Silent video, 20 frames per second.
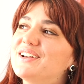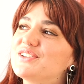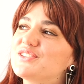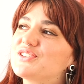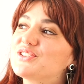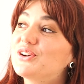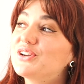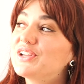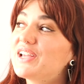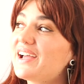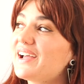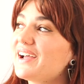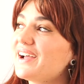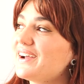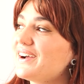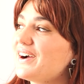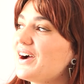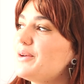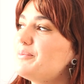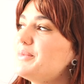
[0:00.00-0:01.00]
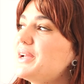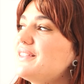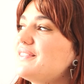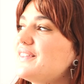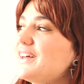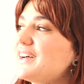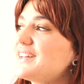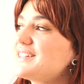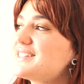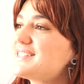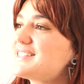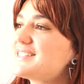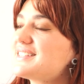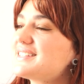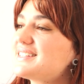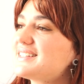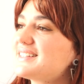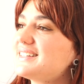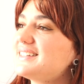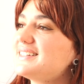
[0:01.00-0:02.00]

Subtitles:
So yeah, I mean, that's